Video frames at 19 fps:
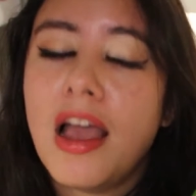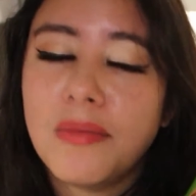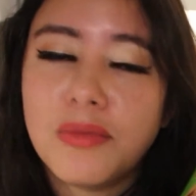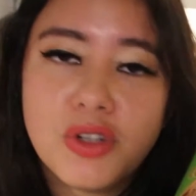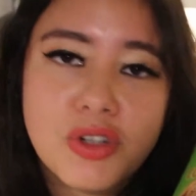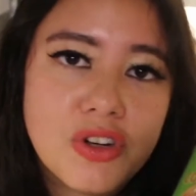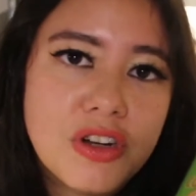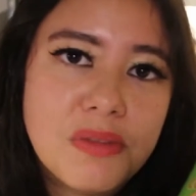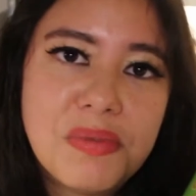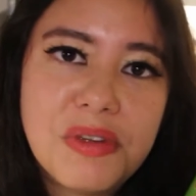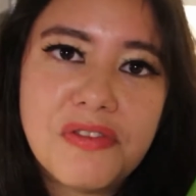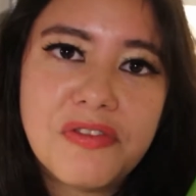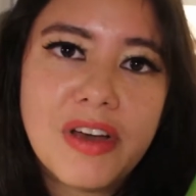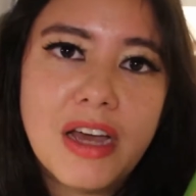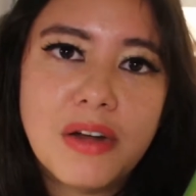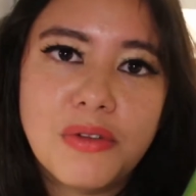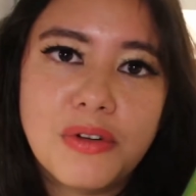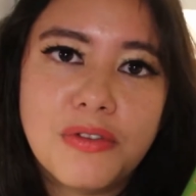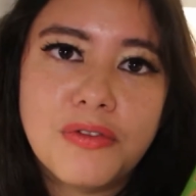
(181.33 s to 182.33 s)
I'm sure it'd be
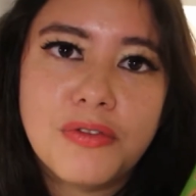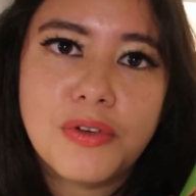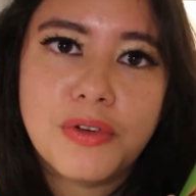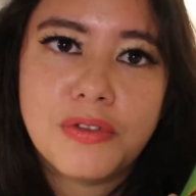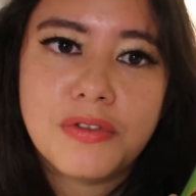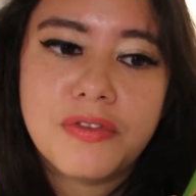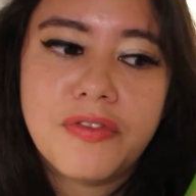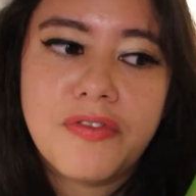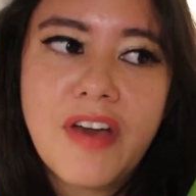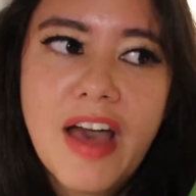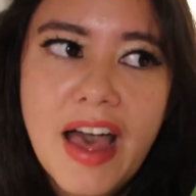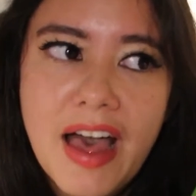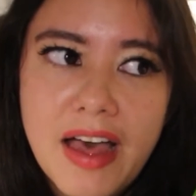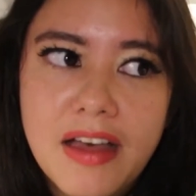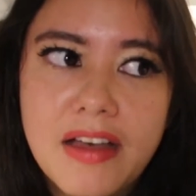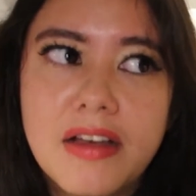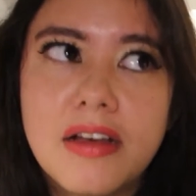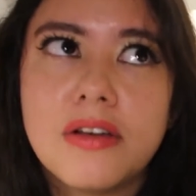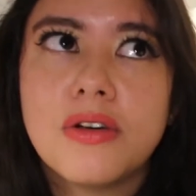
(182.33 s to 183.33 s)
fine with full fat
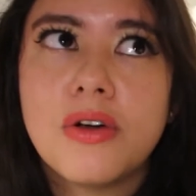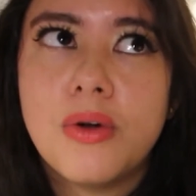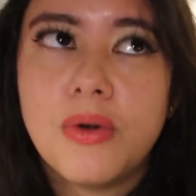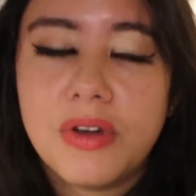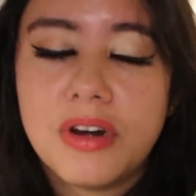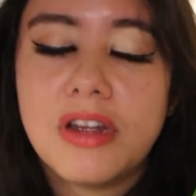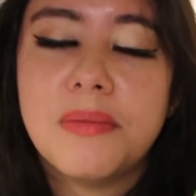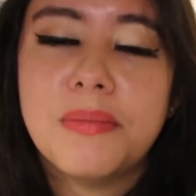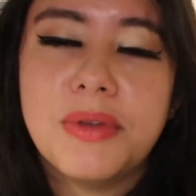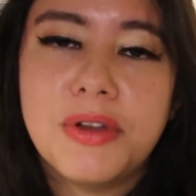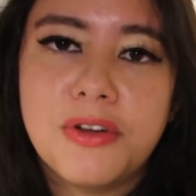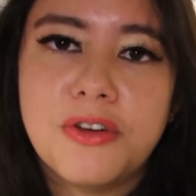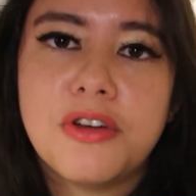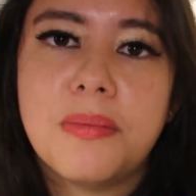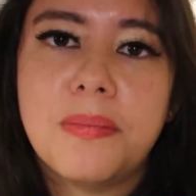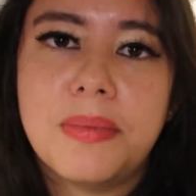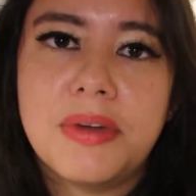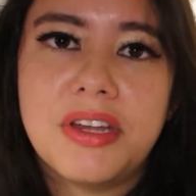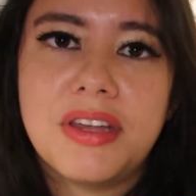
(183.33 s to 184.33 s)
coconut
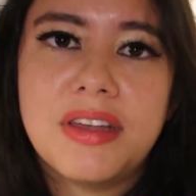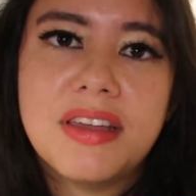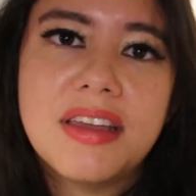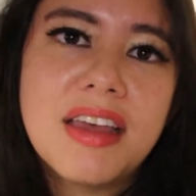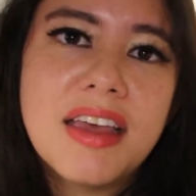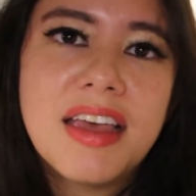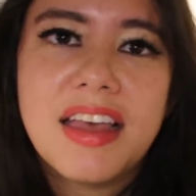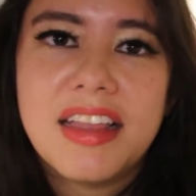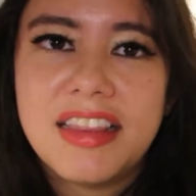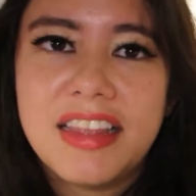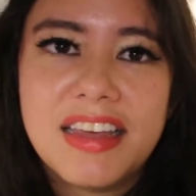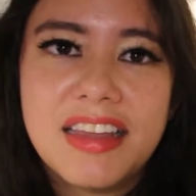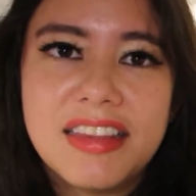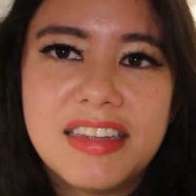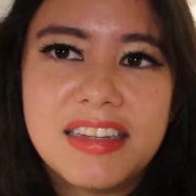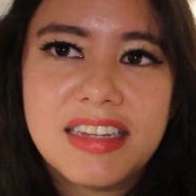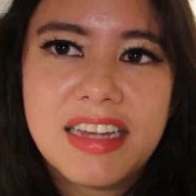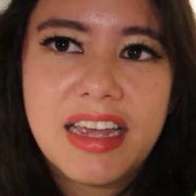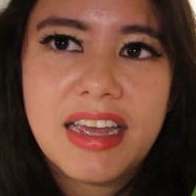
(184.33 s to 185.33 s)
milk, but at the end
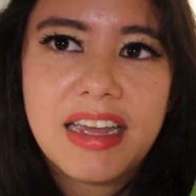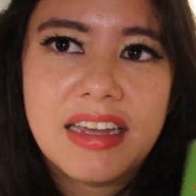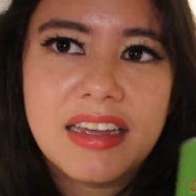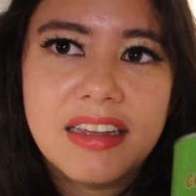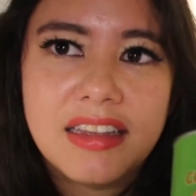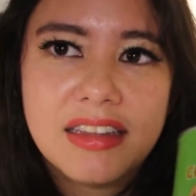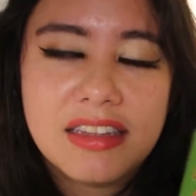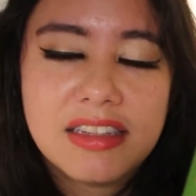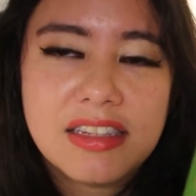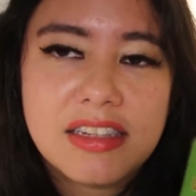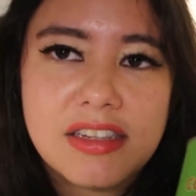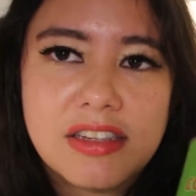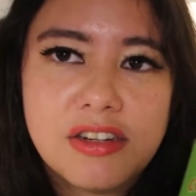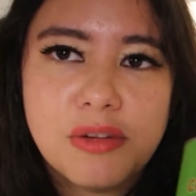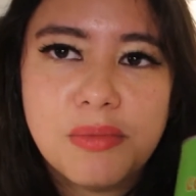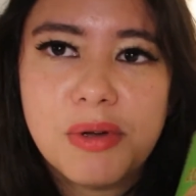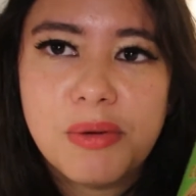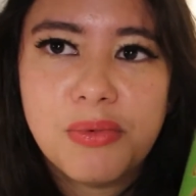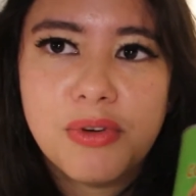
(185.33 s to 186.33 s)
of the day, this is a
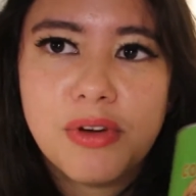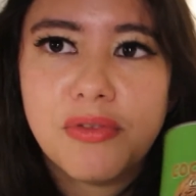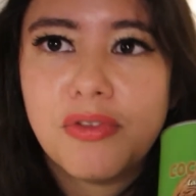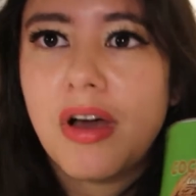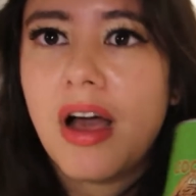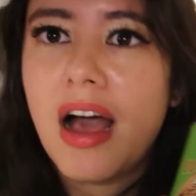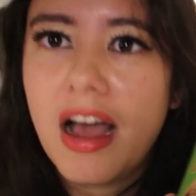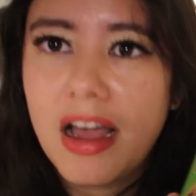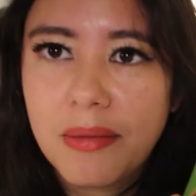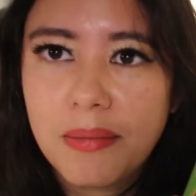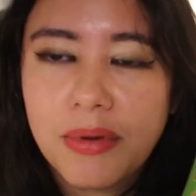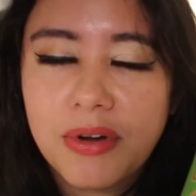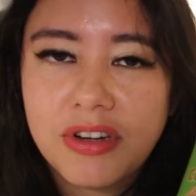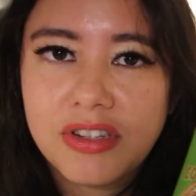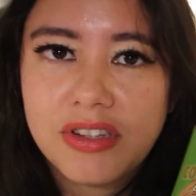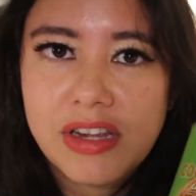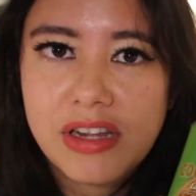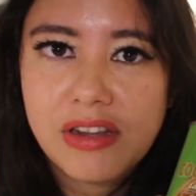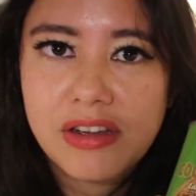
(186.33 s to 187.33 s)
little bit more of what I'm
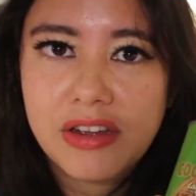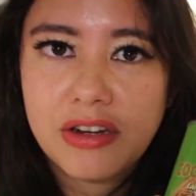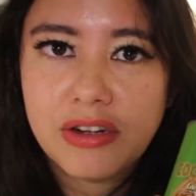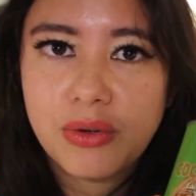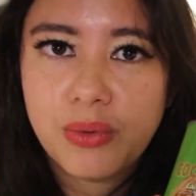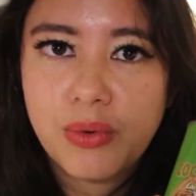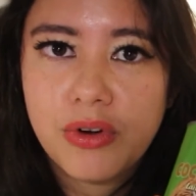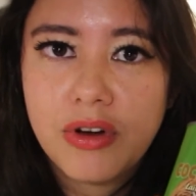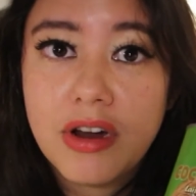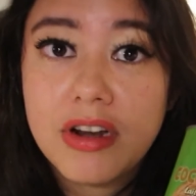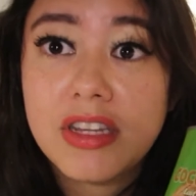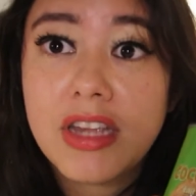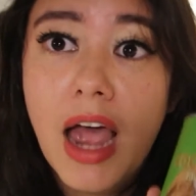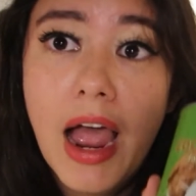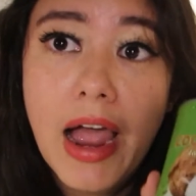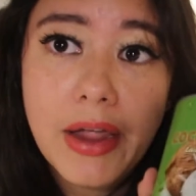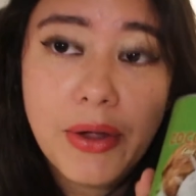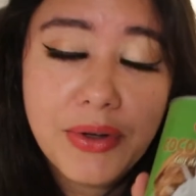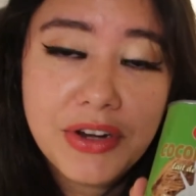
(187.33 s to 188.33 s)
personally looking towards.
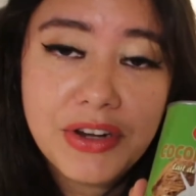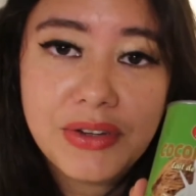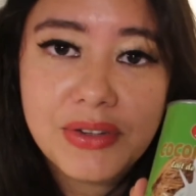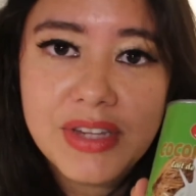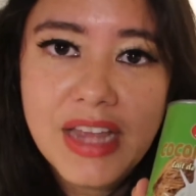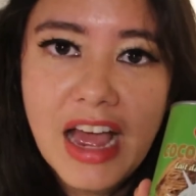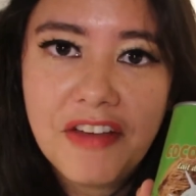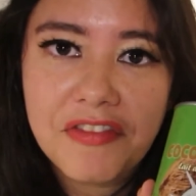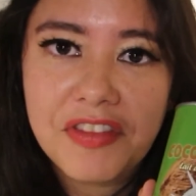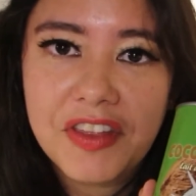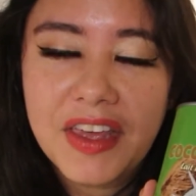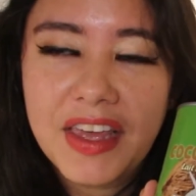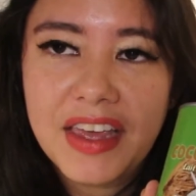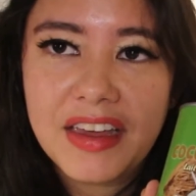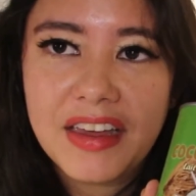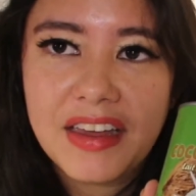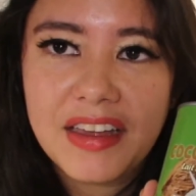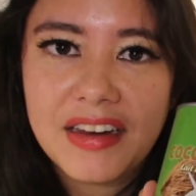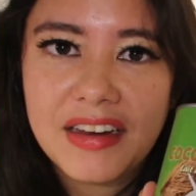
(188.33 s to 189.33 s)
I'm going to use half the
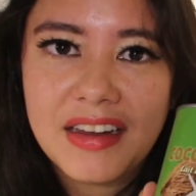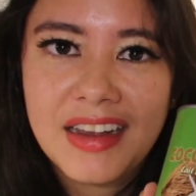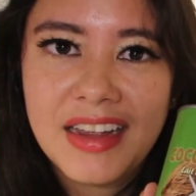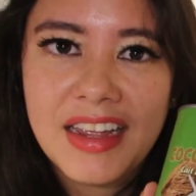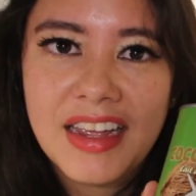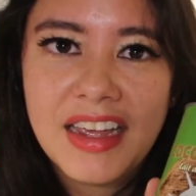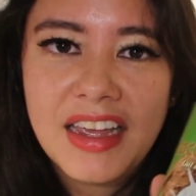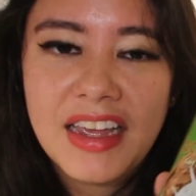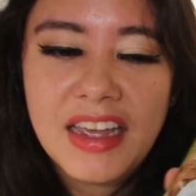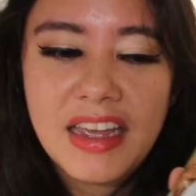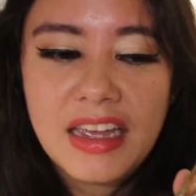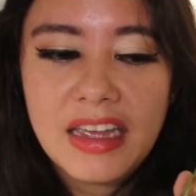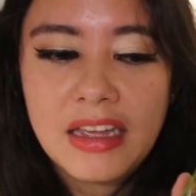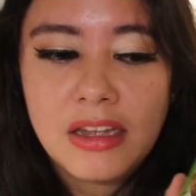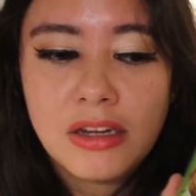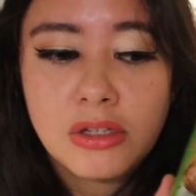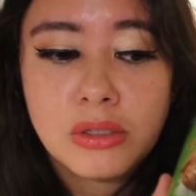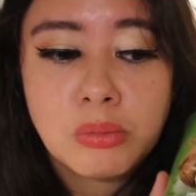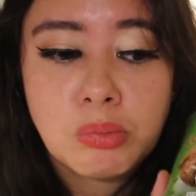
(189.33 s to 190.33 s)
can,
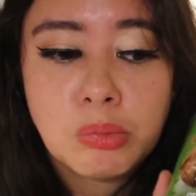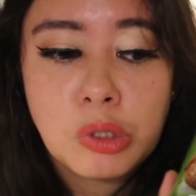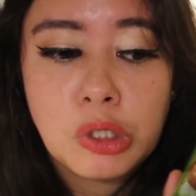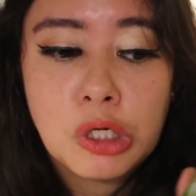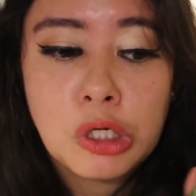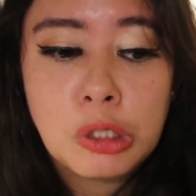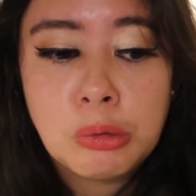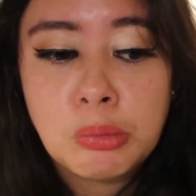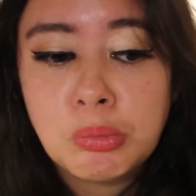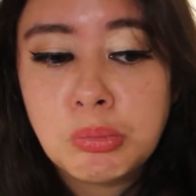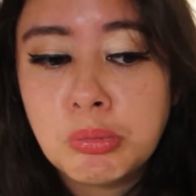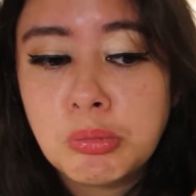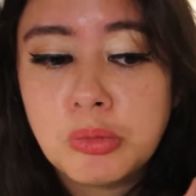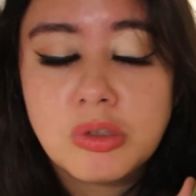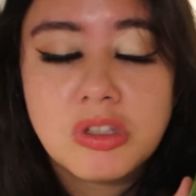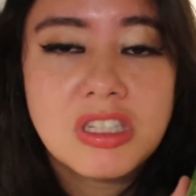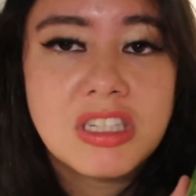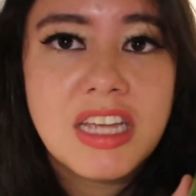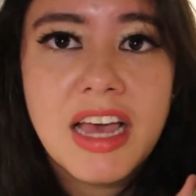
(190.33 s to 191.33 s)
and you know,
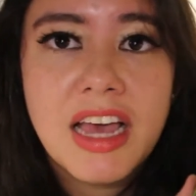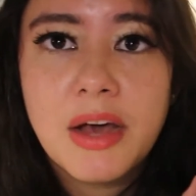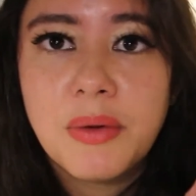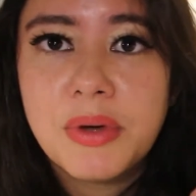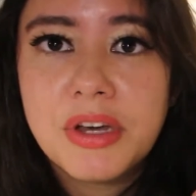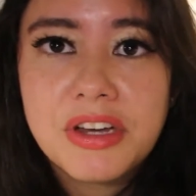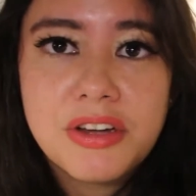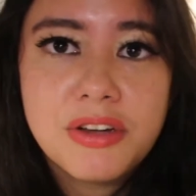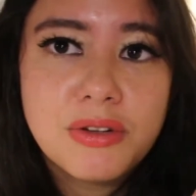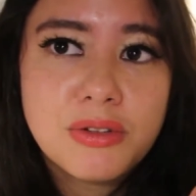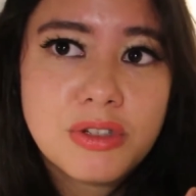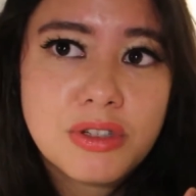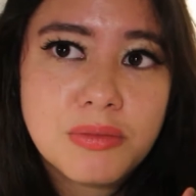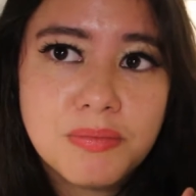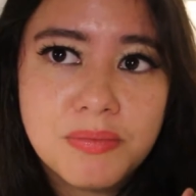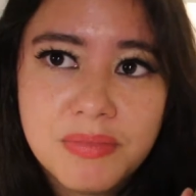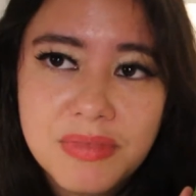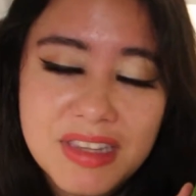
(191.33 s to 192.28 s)
we'll see how it goes.